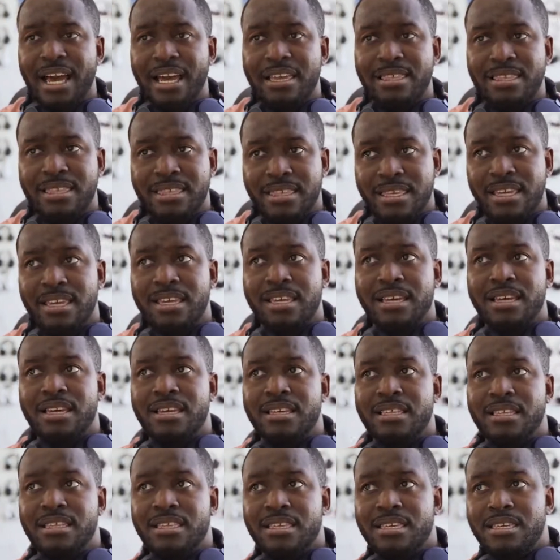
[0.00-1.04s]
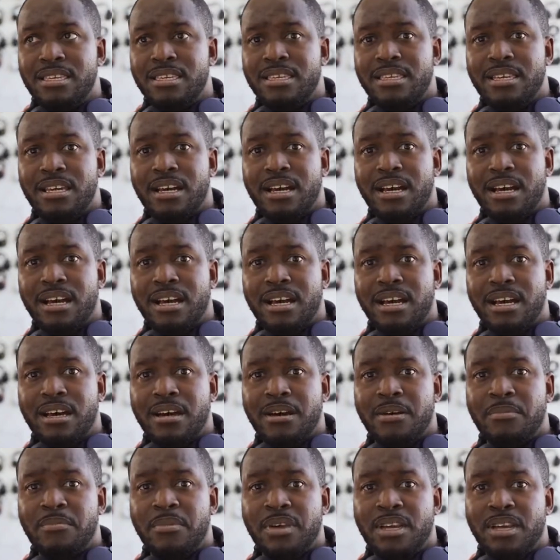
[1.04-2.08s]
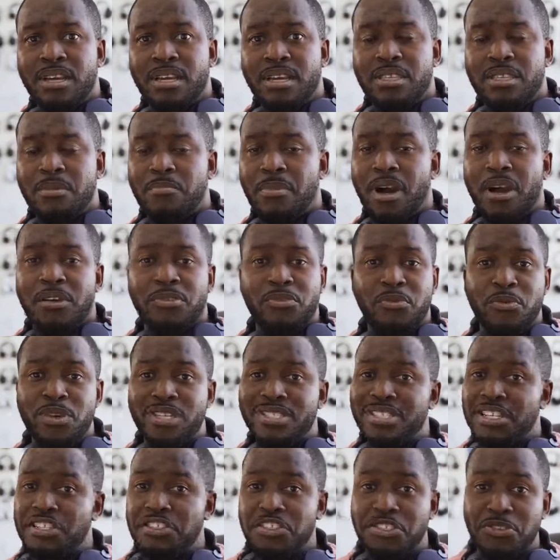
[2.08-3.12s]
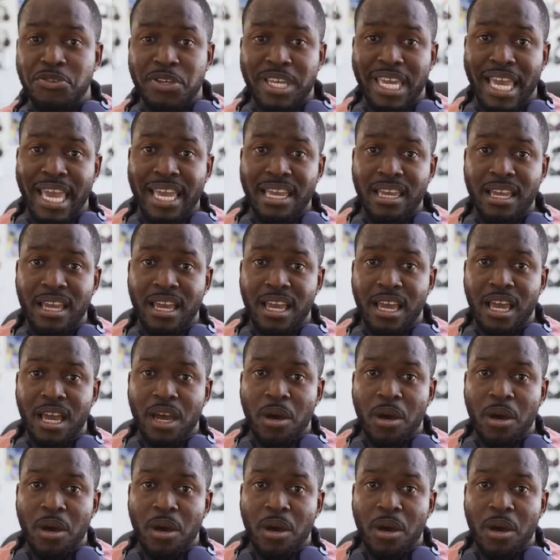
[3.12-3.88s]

I think the Mark 3s are still king.